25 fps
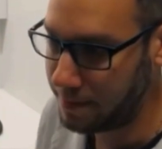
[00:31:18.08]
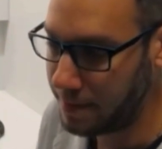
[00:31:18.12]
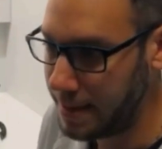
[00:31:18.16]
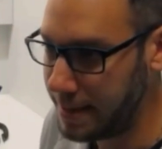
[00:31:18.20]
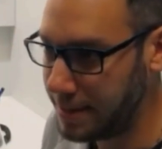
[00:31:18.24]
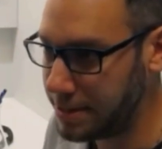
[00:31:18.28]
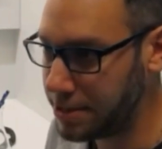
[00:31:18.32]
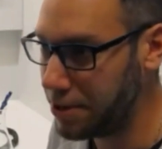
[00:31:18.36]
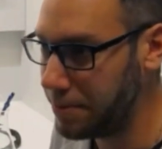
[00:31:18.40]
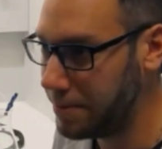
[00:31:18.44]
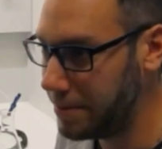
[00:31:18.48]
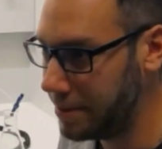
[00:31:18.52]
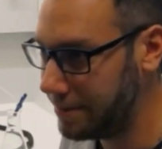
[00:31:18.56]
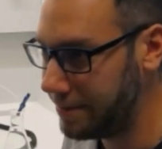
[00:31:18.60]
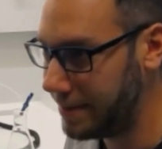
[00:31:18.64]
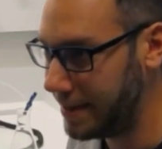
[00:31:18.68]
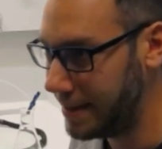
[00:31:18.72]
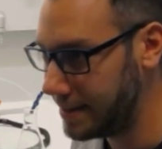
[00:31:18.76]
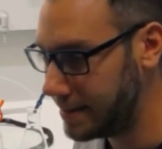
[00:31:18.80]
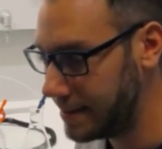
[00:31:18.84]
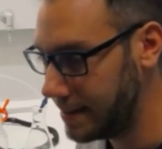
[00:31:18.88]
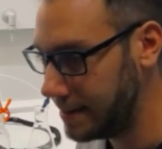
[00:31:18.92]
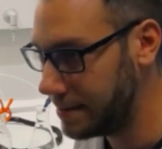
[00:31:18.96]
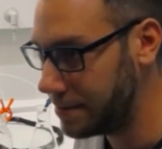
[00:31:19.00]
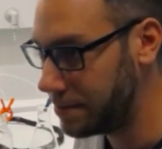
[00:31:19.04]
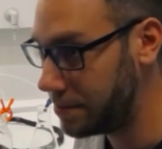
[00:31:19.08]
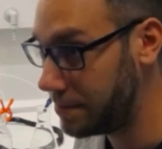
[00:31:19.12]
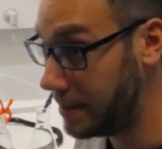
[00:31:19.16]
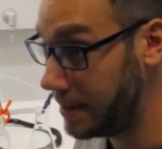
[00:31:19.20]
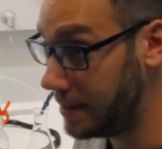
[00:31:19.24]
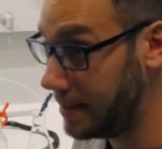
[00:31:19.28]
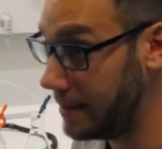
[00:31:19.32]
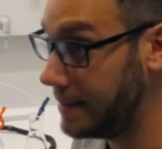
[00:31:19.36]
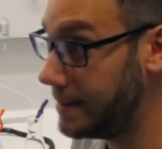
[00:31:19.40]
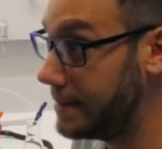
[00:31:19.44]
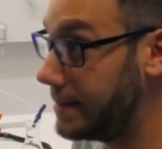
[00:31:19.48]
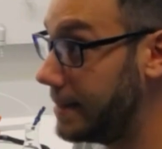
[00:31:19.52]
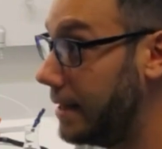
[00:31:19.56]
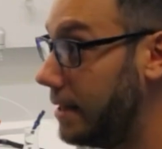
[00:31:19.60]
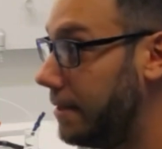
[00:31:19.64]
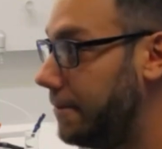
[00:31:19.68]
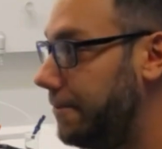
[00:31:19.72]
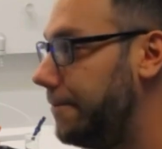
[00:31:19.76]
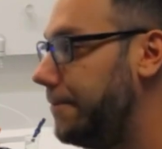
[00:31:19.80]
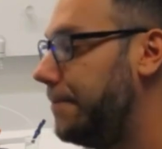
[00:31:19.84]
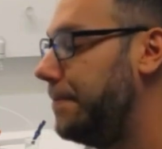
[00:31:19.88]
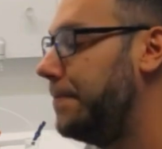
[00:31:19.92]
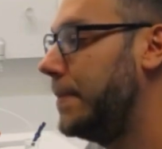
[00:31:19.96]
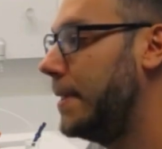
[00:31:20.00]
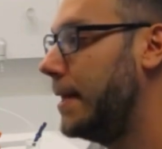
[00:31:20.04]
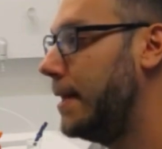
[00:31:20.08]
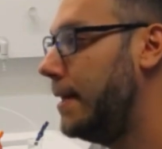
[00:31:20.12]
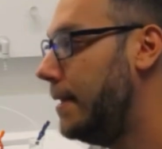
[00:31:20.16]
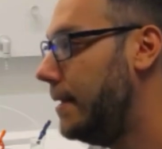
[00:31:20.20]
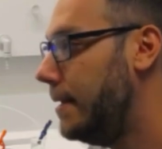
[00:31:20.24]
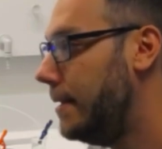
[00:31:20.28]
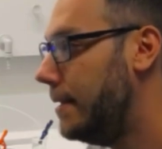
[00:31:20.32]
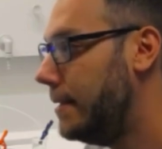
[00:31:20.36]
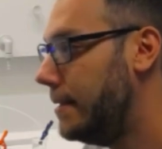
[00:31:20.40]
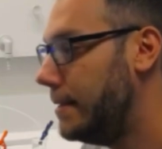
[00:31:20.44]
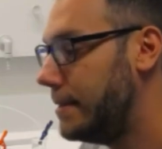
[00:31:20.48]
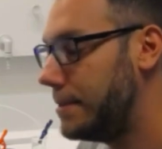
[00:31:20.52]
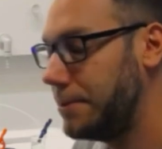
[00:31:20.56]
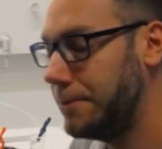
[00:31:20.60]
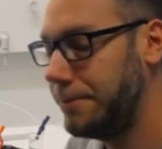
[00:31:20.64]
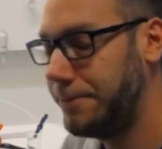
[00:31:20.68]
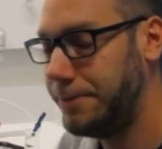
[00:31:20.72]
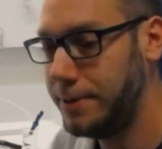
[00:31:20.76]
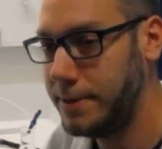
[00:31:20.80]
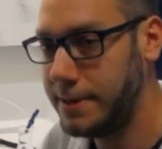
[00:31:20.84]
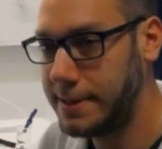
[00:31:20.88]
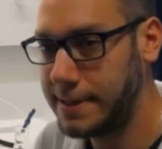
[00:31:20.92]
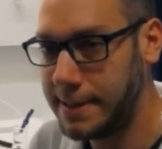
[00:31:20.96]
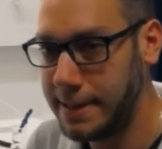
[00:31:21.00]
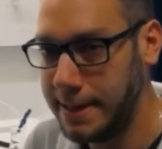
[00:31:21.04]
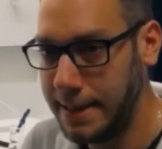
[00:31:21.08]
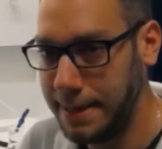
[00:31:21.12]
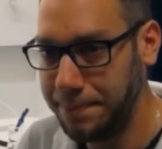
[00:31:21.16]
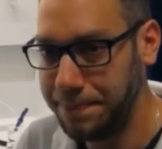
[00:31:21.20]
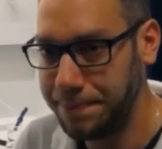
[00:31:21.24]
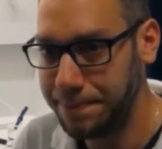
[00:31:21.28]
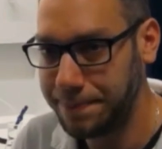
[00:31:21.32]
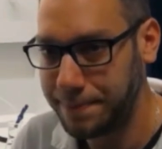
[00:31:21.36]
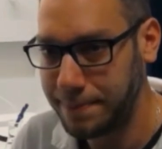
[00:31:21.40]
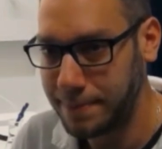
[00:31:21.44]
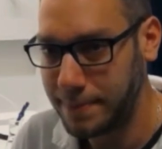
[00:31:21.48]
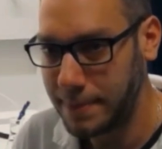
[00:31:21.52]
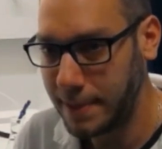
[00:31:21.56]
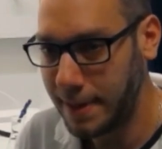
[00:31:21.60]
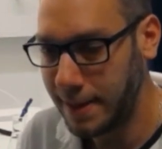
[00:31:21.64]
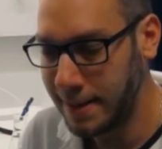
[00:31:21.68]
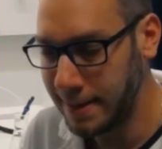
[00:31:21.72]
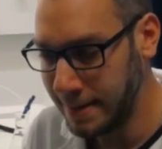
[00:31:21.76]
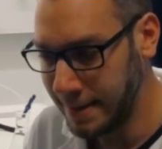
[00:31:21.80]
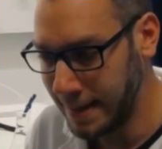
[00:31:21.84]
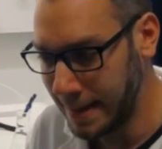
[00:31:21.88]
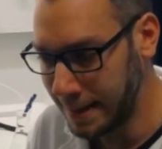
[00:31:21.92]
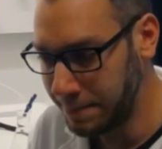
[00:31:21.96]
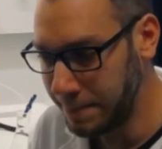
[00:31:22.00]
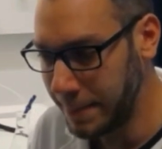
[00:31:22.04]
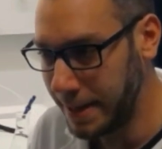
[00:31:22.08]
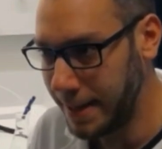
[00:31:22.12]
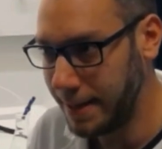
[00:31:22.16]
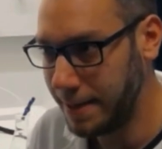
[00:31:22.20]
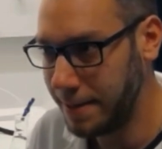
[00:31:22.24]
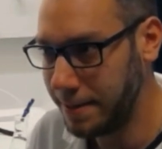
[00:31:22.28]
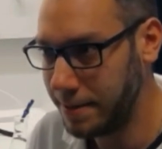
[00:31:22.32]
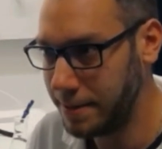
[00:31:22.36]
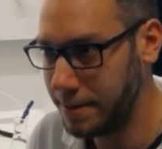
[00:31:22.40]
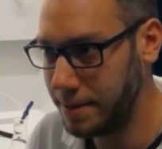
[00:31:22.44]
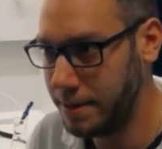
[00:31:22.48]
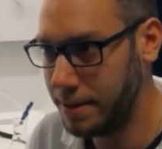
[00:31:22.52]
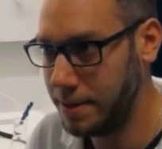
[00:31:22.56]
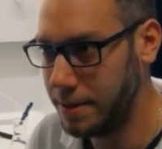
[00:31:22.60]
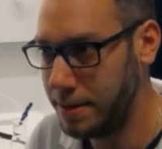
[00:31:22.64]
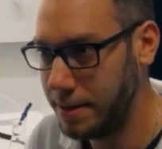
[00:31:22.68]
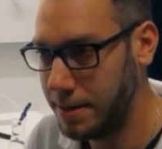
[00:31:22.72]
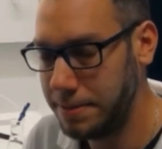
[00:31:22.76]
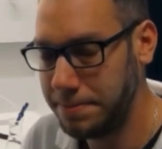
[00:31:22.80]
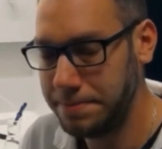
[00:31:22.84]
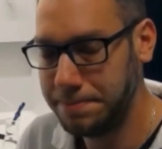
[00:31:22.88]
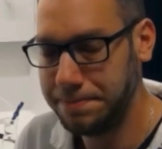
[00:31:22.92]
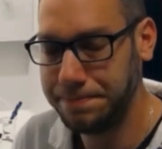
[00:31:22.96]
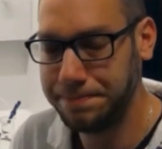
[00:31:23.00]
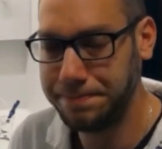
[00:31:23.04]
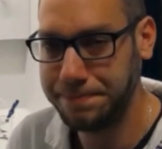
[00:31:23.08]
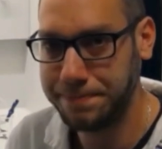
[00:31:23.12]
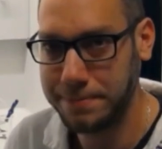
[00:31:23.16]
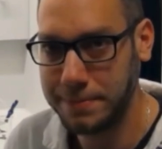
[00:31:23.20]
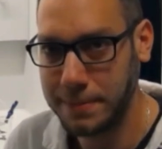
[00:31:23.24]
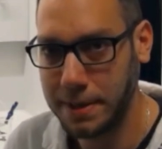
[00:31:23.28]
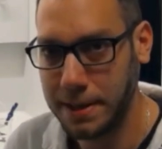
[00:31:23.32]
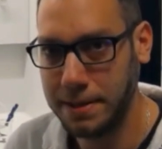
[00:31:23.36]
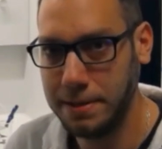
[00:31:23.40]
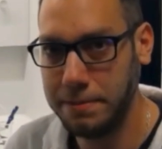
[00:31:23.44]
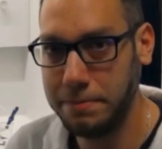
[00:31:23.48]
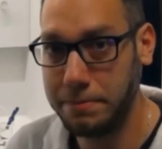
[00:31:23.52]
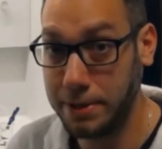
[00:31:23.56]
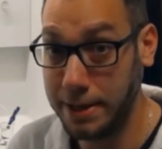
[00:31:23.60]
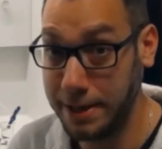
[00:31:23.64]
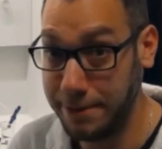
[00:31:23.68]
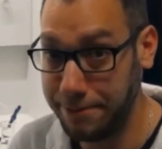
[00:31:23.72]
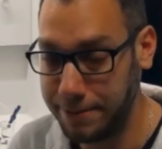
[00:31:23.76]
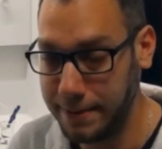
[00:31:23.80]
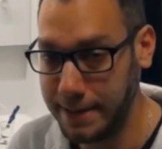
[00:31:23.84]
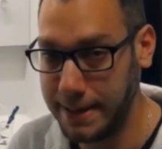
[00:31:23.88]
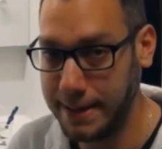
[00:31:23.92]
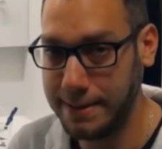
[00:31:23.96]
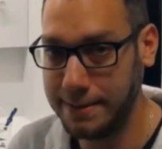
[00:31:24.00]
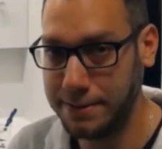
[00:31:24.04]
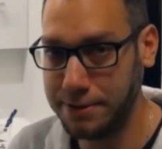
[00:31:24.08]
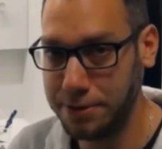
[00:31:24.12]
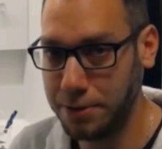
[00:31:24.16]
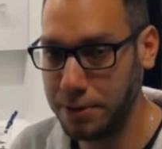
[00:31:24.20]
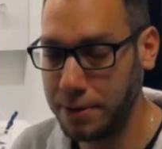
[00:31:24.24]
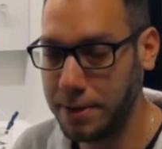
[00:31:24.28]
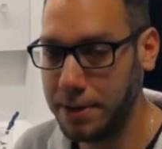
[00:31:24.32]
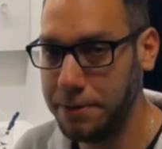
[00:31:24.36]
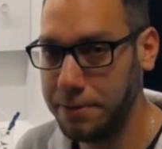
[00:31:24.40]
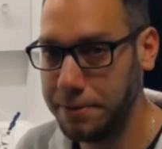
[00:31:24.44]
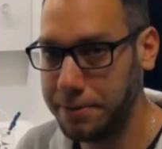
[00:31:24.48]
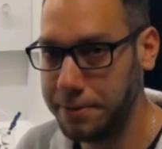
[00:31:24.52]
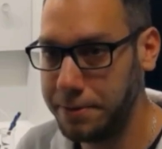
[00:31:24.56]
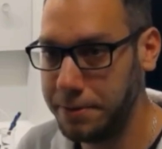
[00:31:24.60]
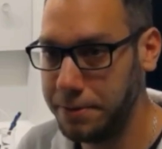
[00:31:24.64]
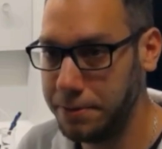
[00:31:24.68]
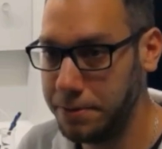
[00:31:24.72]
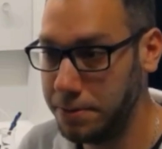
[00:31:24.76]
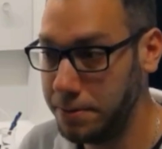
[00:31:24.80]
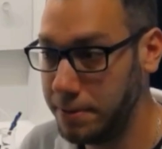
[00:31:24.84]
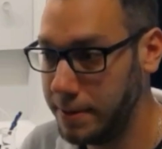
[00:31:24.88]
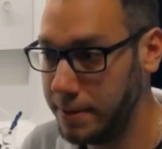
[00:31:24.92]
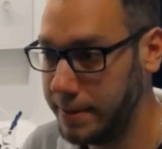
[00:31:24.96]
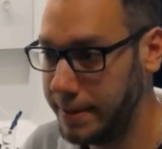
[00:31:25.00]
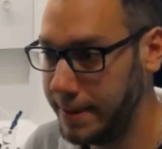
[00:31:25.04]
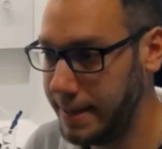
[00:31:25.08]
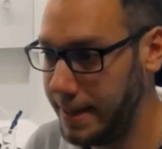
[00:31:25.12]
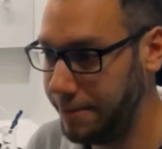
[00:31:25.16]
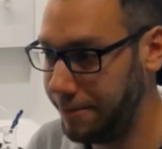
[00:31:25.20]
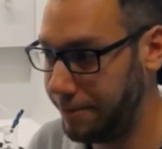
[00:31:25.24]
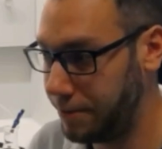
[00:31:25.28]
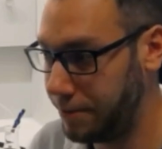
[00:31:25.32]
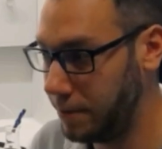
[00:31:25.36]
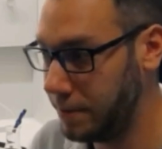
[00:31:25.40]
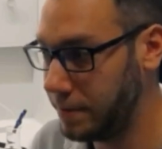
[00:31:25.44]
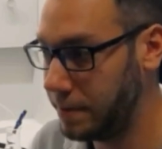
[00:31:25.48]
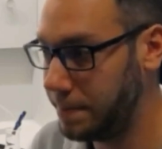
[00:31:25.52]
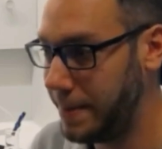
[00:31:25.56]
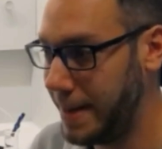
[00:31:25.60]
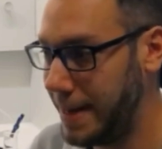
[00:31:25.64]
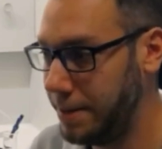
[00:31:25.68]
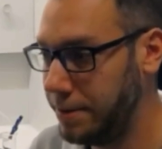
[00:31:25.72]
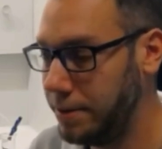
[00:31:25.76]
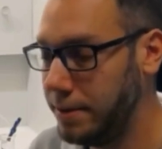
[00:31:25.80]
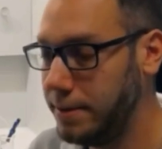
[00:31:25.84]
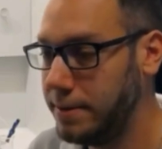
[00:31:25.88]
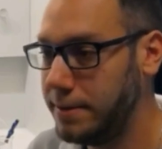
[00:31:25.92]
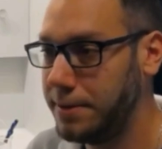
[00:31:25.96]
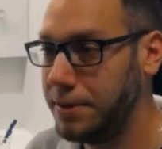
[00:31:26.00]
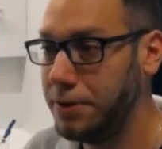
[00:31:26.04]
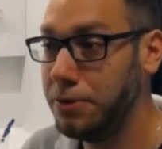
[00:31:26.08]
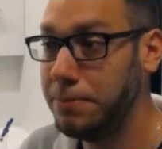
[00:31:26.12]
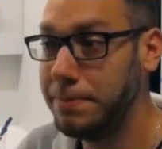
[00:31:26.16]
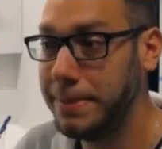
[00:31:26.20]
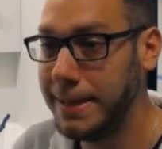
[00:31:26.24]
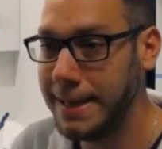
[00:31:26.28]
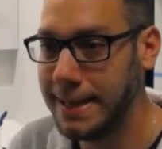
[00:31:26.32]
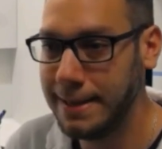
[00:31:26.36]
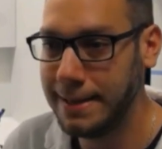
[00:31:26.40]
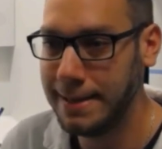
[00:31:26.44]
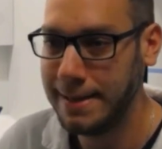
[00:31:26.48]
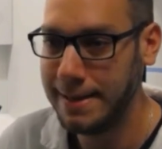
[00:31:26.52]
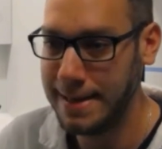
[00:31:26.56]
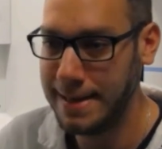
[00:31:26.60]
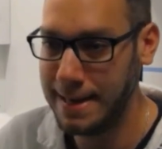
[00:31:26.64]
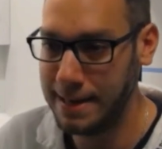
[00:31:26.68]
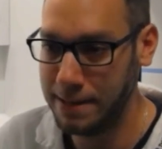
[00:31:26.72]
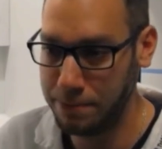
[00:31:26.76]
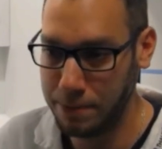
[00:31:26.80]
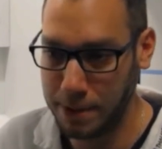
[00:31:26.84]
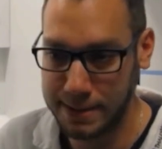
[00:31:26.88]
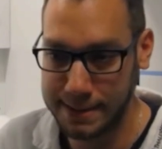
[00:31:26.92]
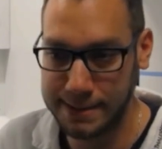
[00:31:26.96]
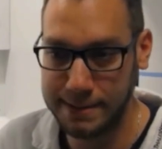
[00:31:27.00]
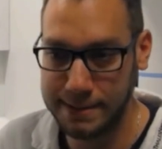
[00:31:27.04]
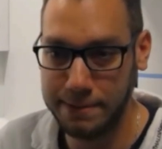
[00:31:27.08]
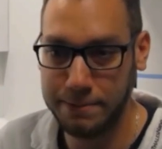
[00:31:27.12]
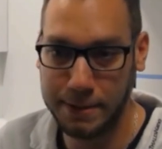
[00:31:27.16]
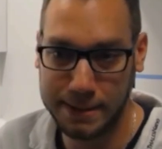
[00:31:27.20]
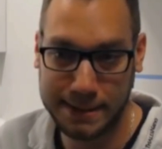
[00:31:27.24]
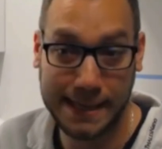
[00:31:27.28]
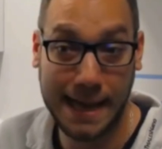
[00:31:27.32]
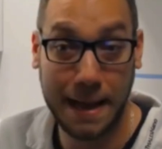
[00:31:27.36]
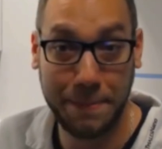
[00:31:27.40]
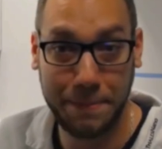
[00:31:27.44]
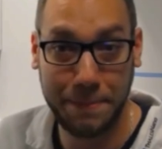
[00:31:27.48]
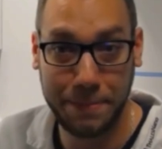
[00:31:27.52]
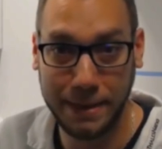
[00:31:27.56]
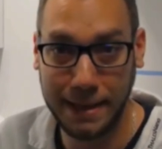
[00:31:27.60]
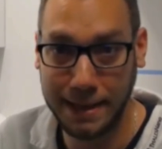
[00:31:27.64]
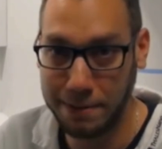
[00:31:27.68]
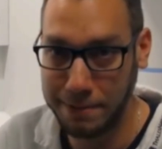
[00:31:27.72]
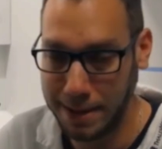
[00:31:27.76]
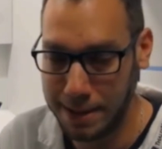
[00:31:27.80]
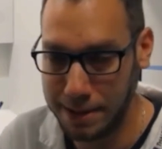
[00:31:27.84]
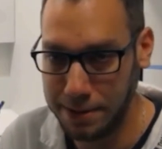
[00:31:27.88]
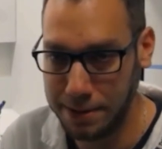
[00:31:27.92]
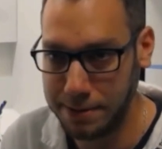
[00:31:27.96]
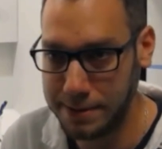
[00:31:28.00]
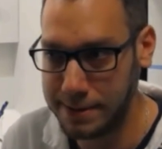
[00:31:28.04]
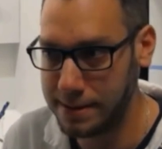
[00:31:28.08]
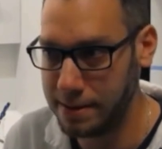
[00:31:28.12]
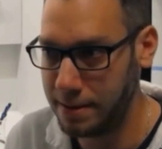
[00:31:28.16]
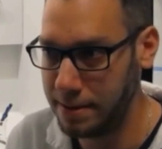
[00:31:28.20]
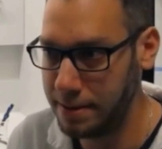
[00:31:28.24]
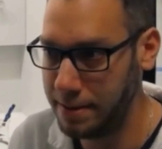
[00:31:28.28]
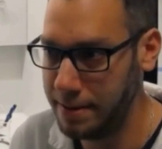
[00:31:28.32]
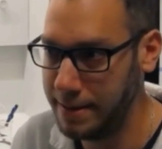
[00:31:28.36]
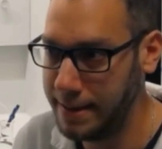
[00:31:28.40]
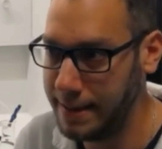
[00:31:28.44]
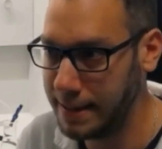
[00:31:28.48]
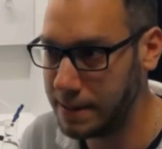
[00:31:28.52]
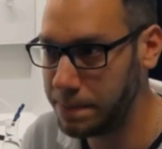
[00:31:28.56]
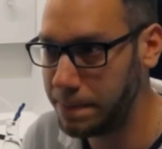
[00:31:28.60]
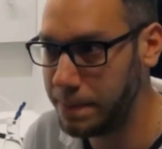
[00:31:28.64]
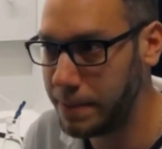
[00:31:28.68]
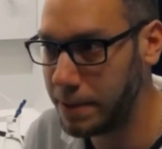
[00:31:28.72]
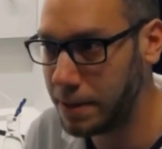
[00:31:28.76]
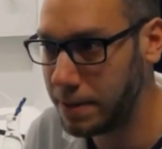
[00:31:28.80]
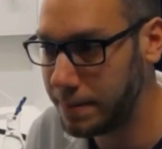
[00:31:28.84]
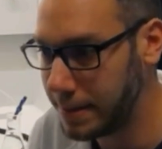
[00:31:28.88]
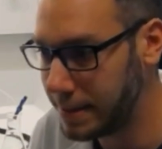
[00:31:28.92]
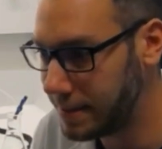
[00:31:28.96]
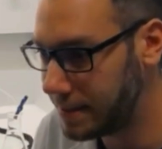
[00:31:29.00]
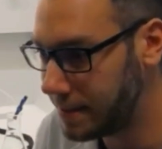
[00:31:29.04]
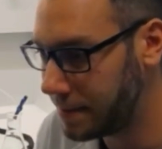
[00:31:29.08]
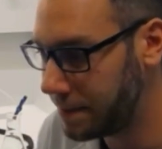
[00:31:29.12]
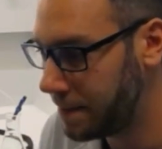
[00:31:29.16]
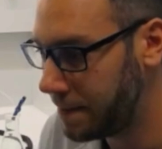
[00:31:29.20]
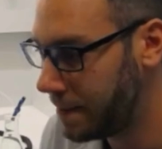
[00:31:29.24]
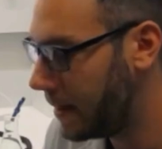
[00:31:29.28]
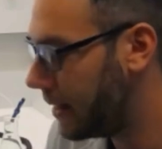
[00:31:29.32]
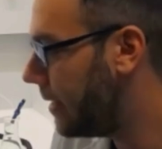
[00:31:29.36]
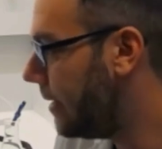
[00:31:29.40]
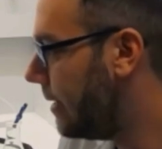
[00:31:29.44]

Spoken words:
H-Cube Advance instrument itself. So firstly, let me briefly talk you through the front panel tubing and what's happening when you start the experiment.